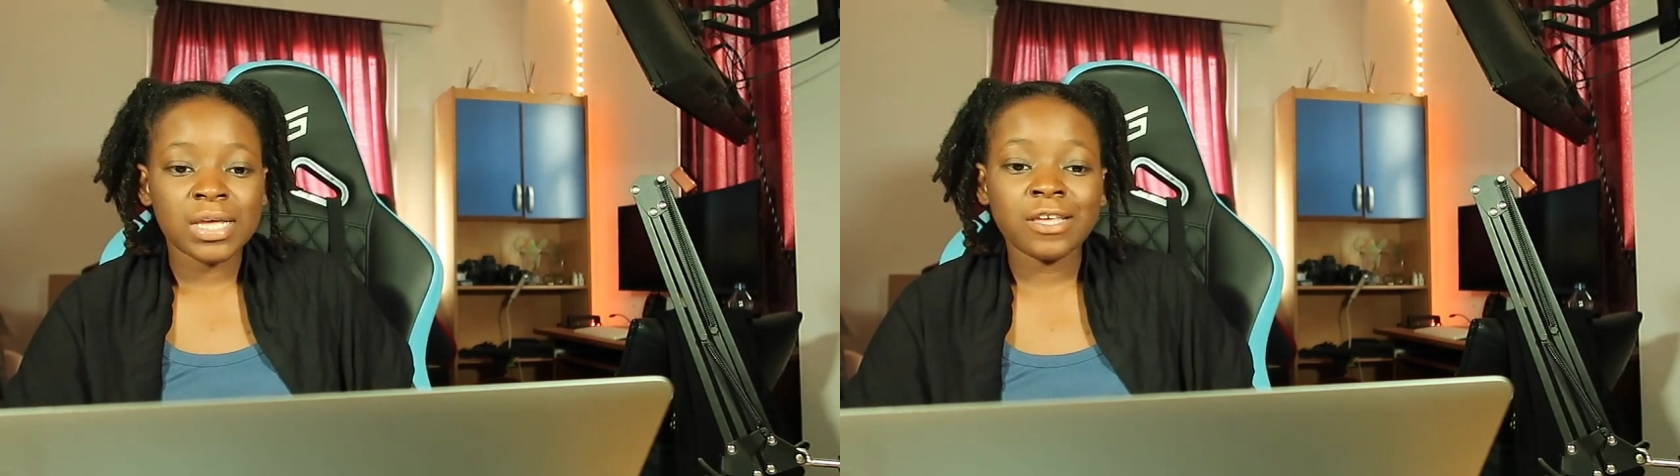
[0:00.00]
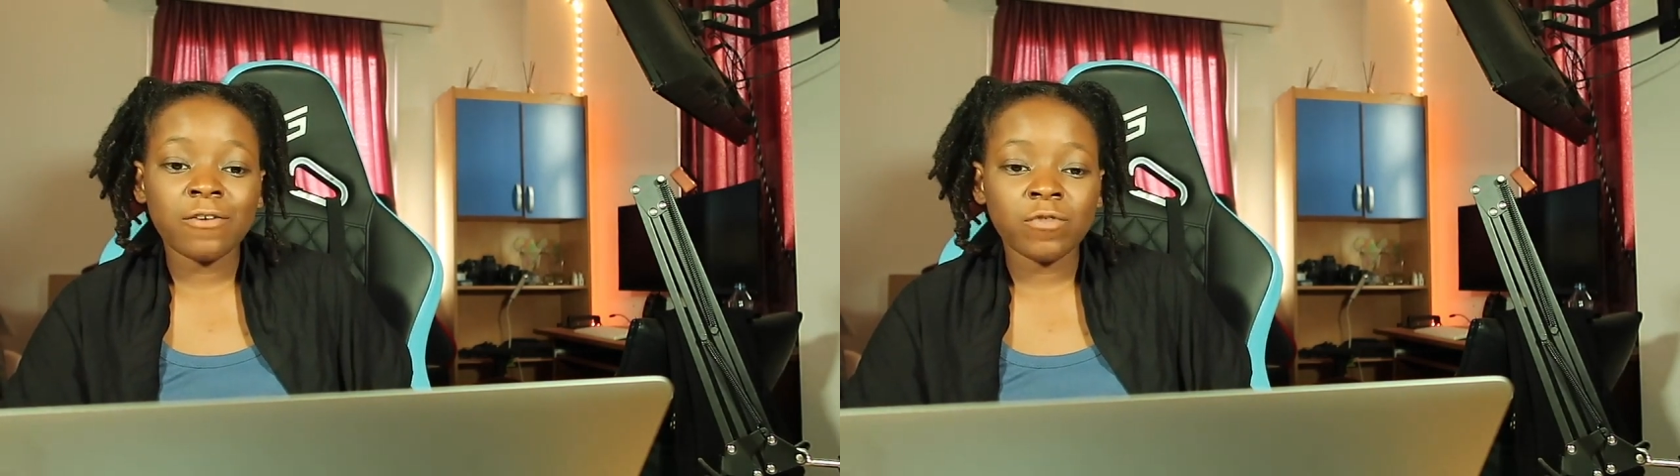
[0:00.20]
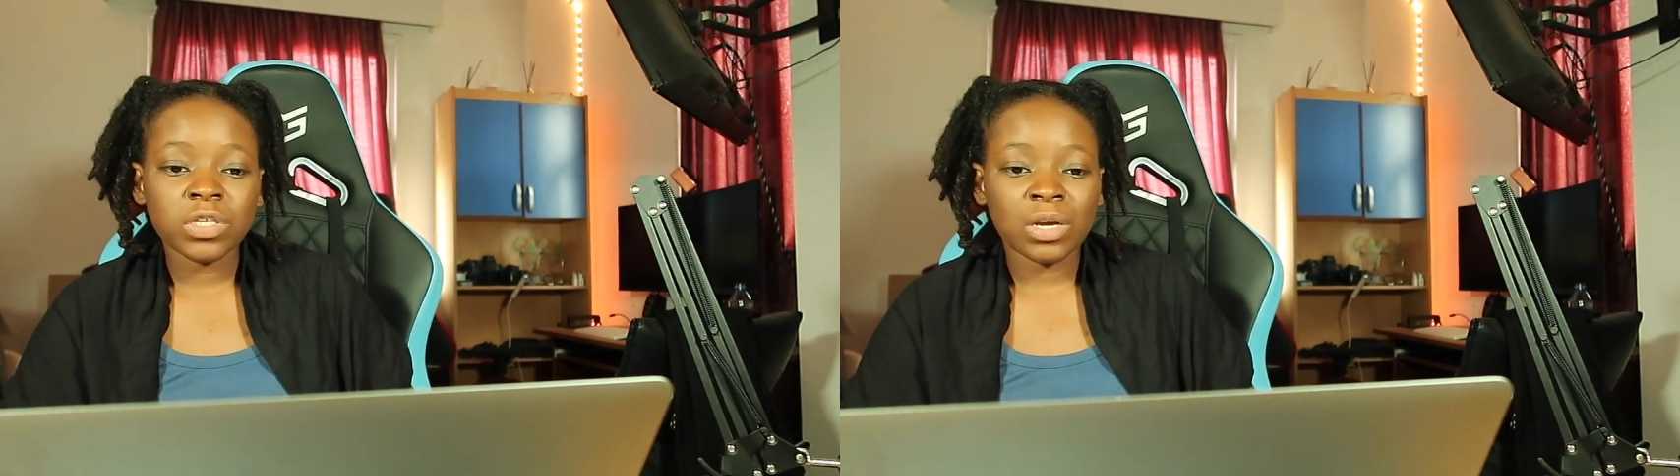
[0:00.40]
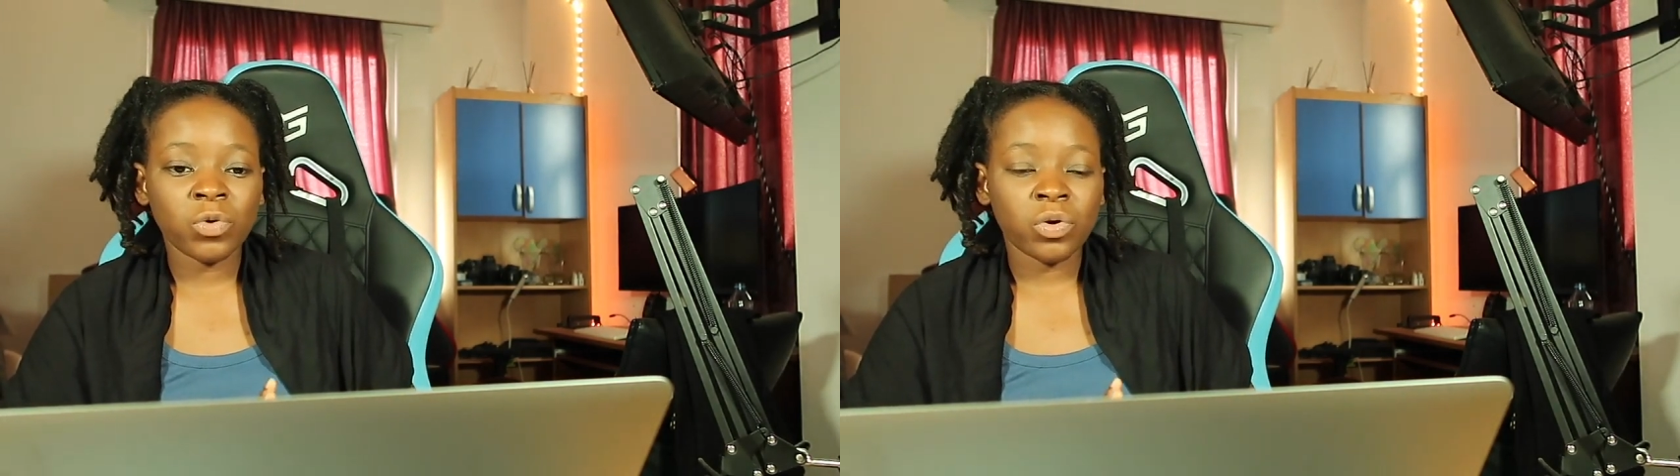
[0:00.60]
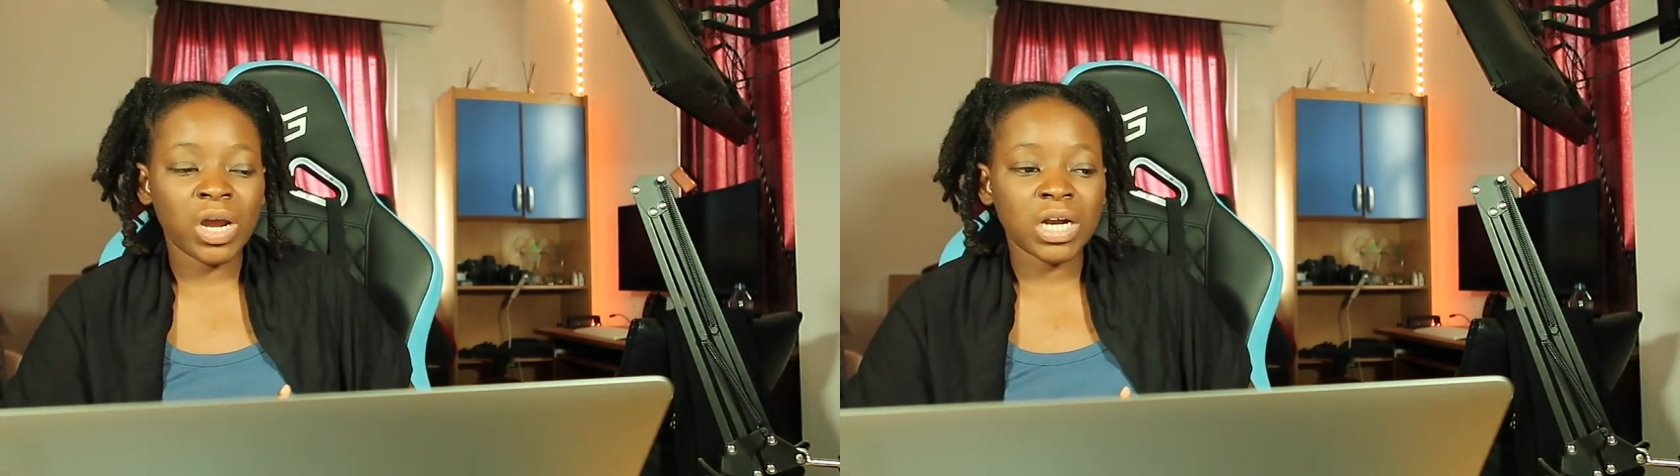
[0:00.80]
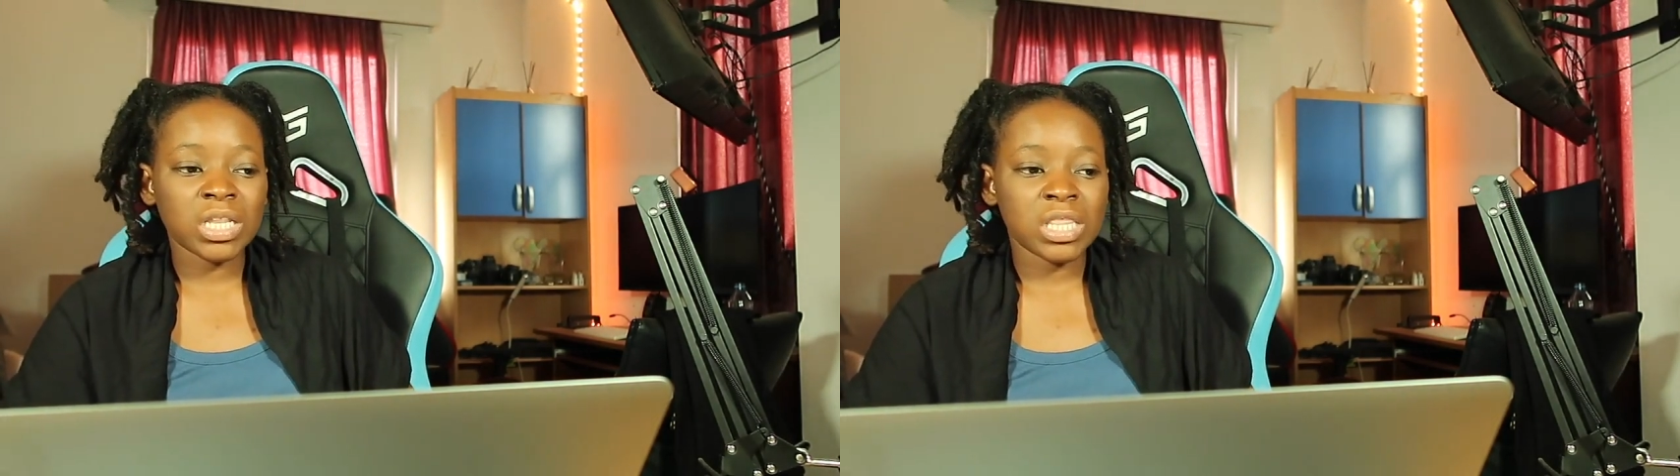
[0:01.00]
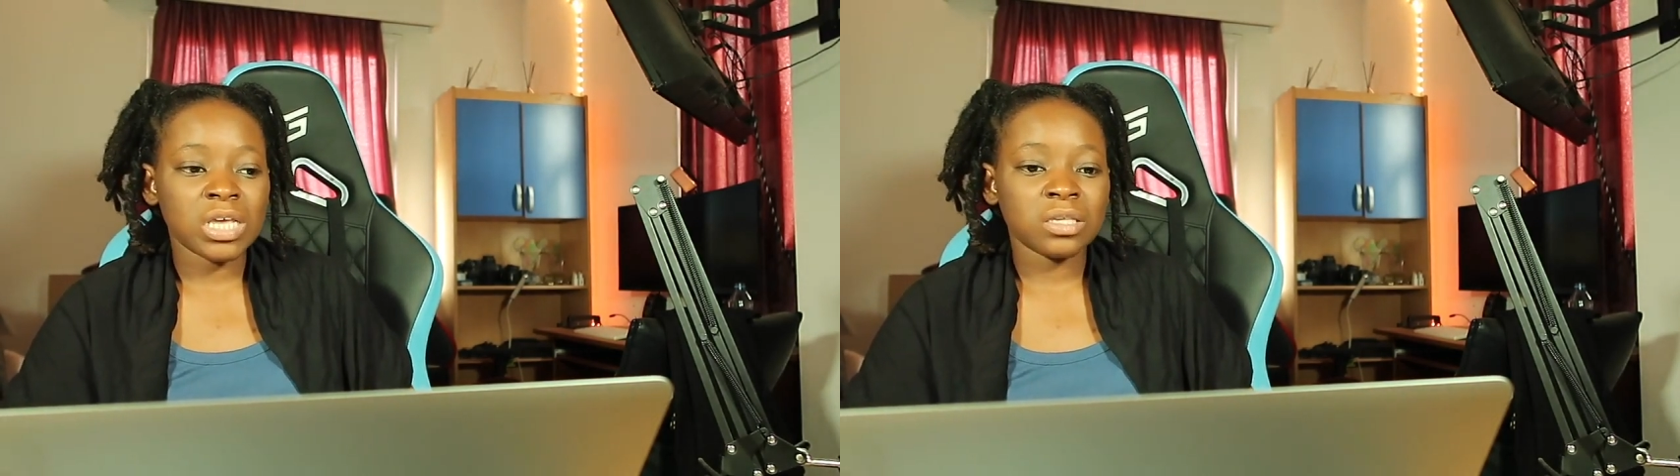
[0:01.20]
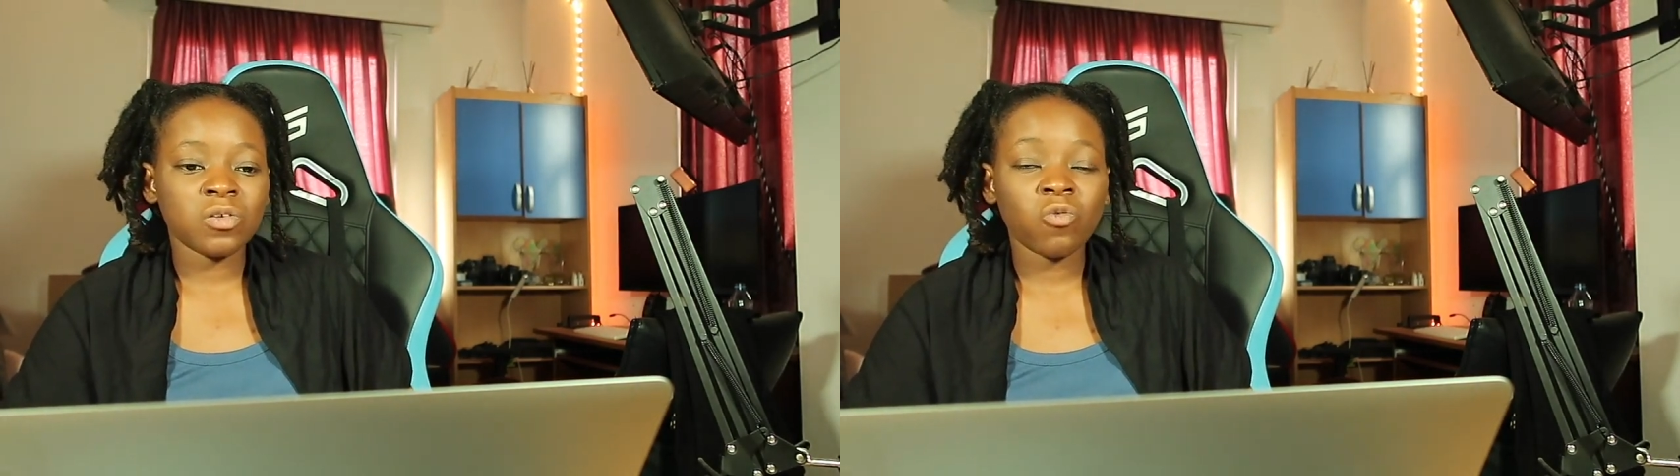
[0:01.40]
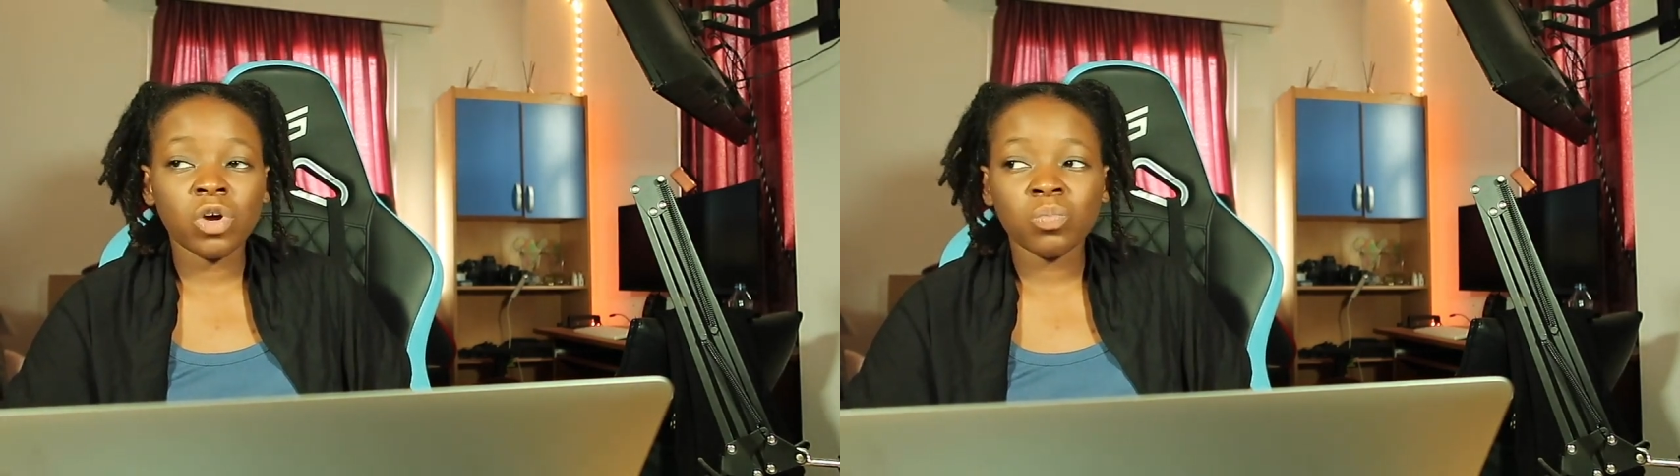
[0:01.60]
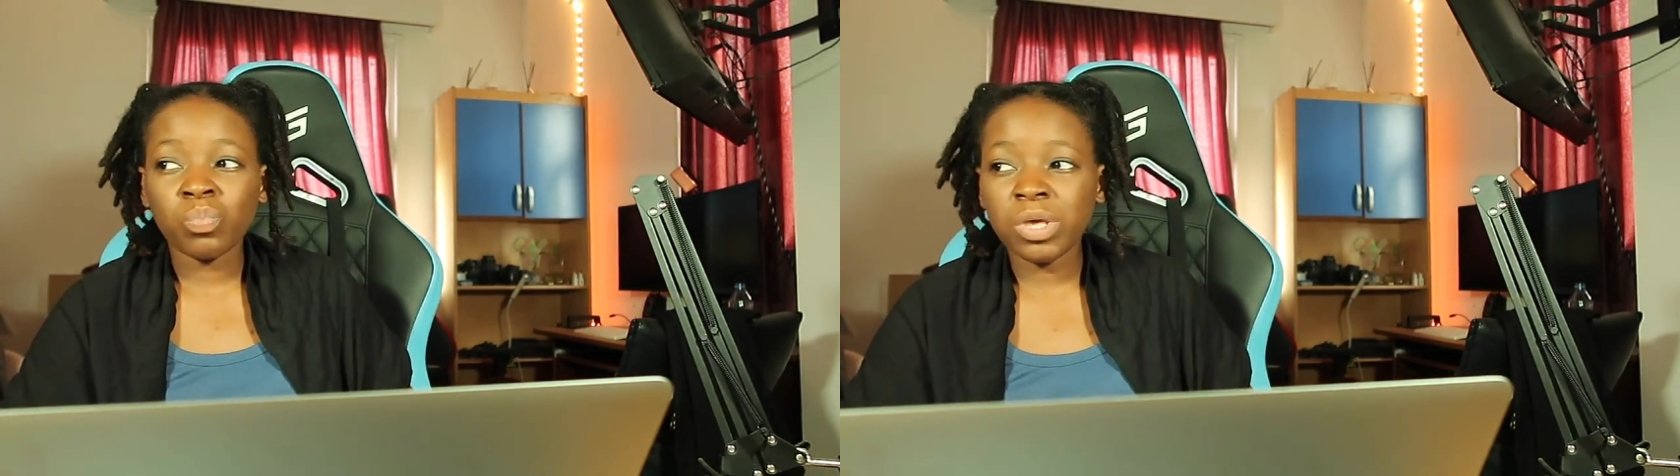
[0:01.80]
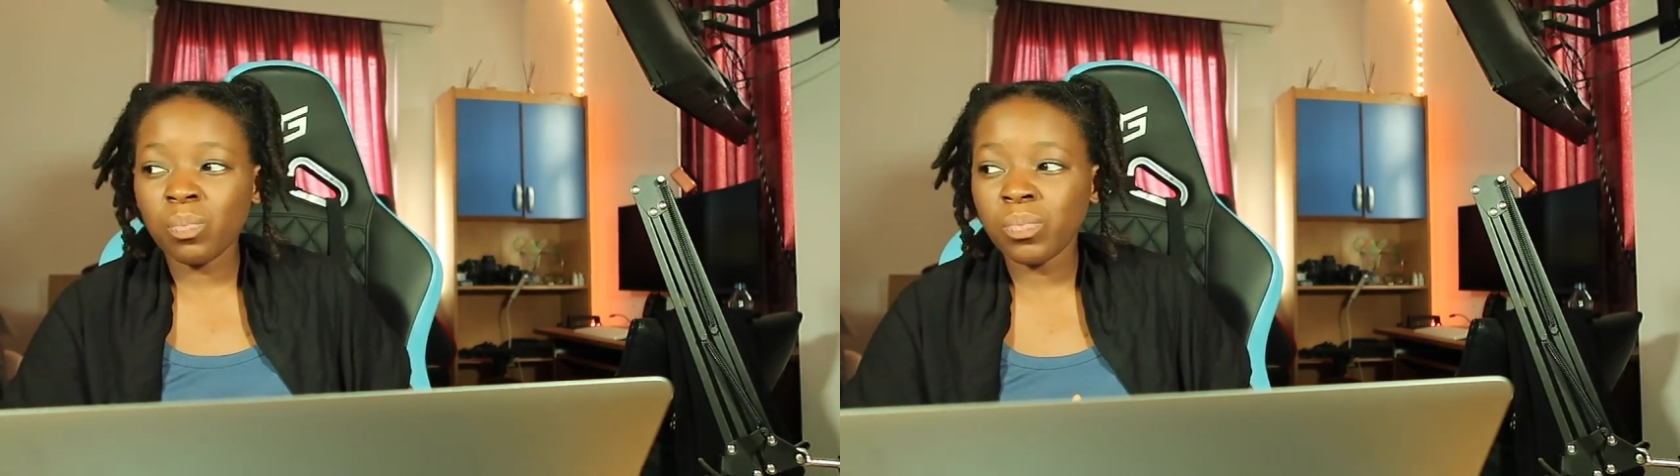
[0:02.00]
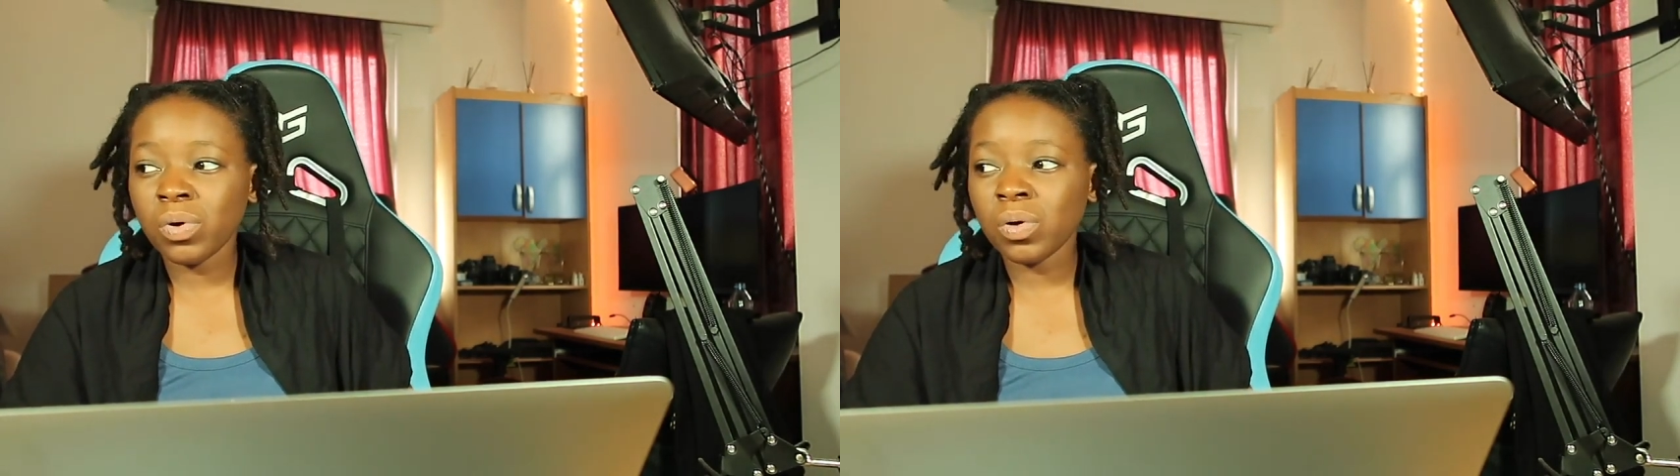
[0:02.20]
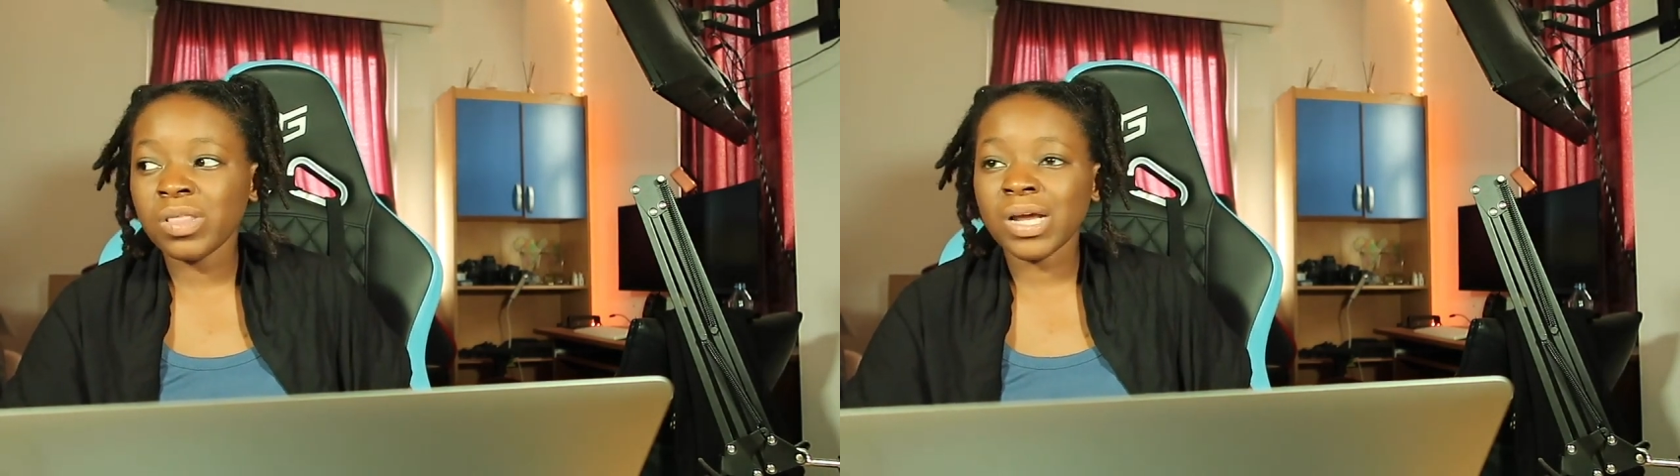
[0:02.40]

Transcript: give you some correct things you've got people